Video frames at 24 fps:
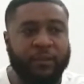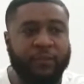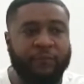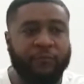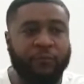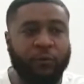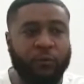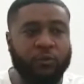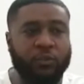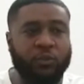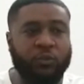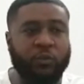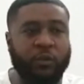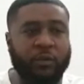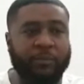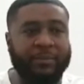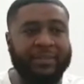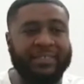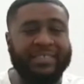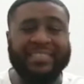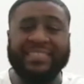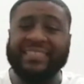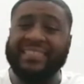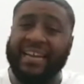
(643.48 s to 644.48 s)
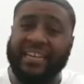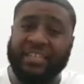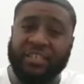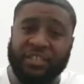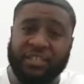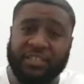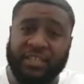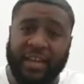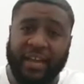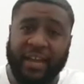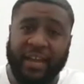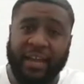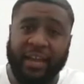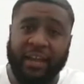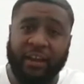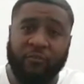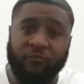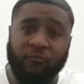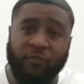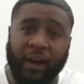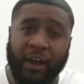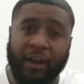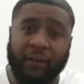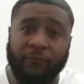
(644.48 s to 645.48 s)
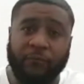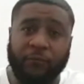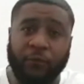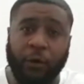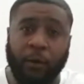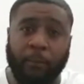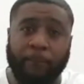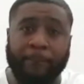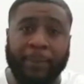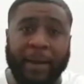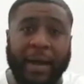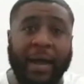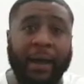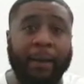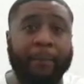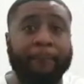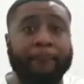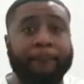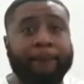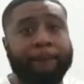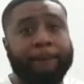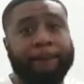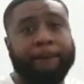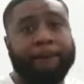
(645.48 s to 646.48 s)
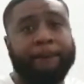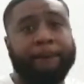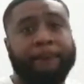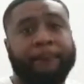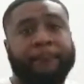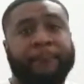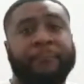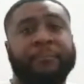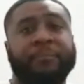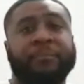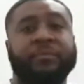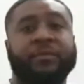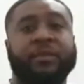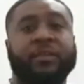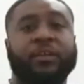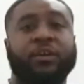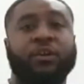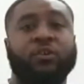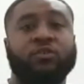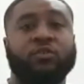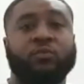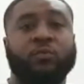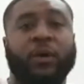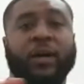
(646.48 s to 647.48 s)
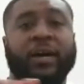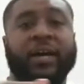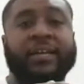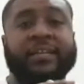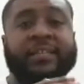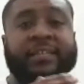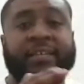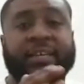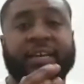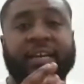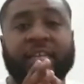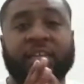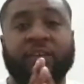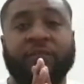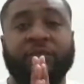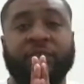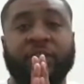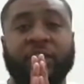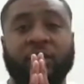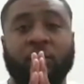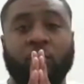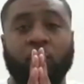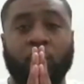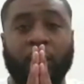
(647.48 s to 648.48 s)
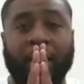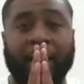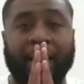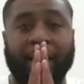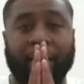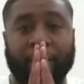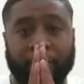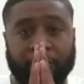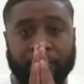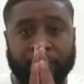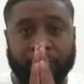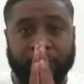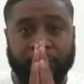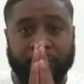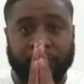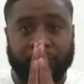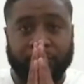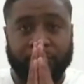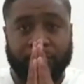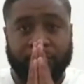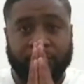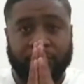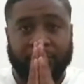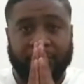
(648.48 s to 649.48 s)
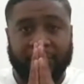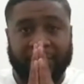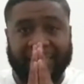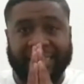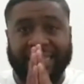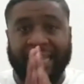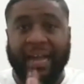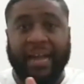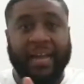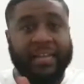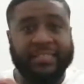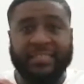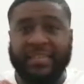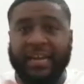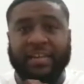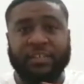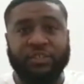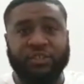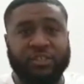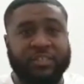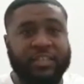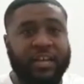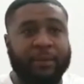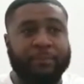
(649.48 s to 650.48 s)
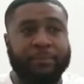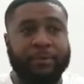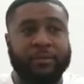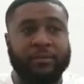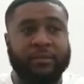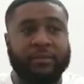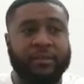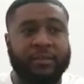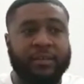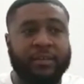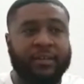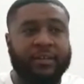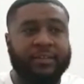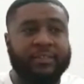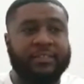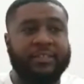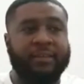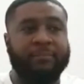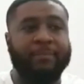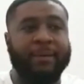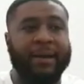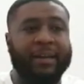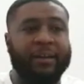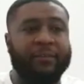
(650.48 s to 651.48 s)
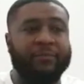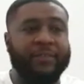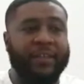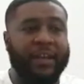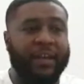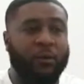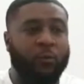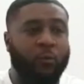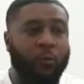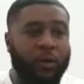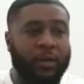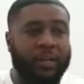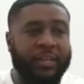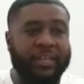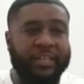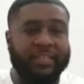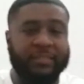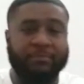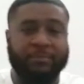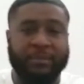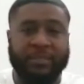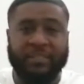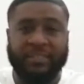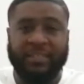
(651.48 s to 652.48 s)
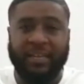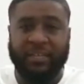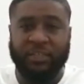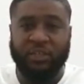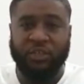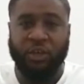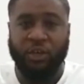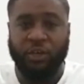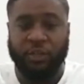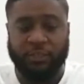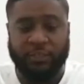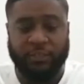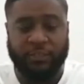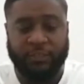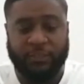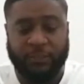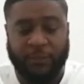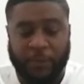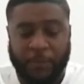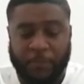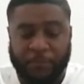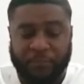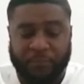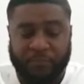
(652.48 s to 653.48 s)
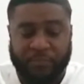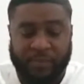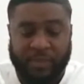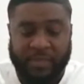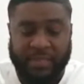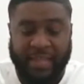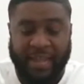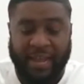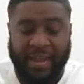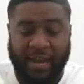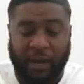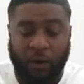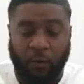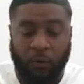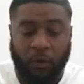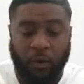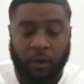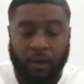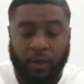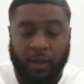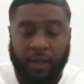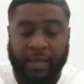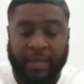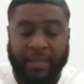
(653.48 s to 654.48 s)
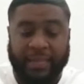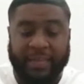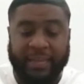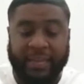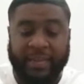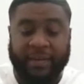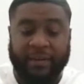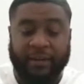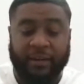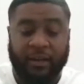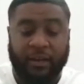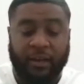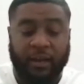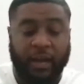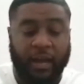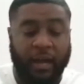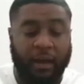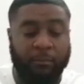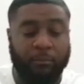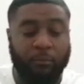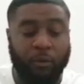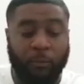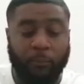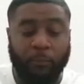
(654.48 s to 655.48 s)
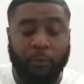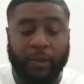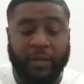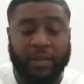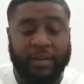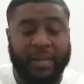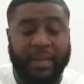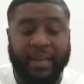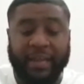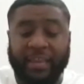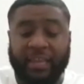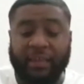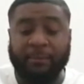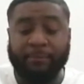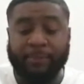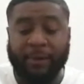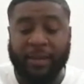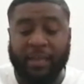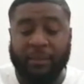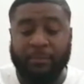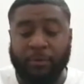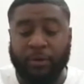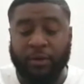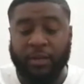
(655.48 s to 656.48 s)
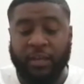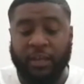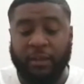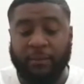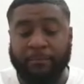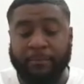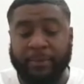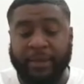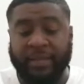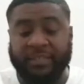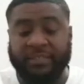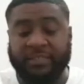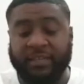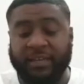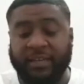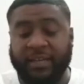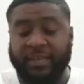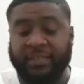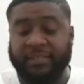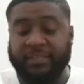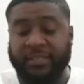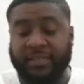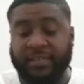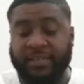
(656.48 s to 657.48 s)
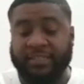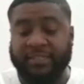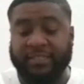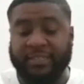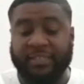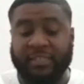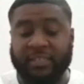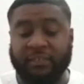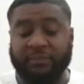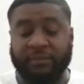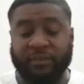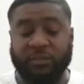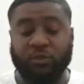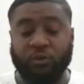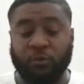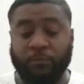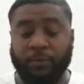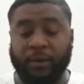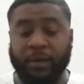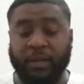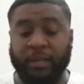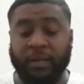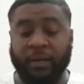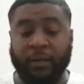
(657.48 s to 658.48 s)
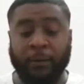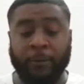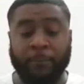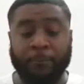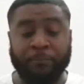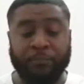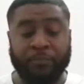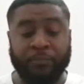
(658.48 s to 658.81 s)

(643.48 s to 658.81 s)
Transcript: Falls to him, he snatches at it, right foot, bam, goes wide. And you think, wow, has that just happened? The man of that quality has missed that chance. Now, again, I'm not putting any blame on him as an individual player,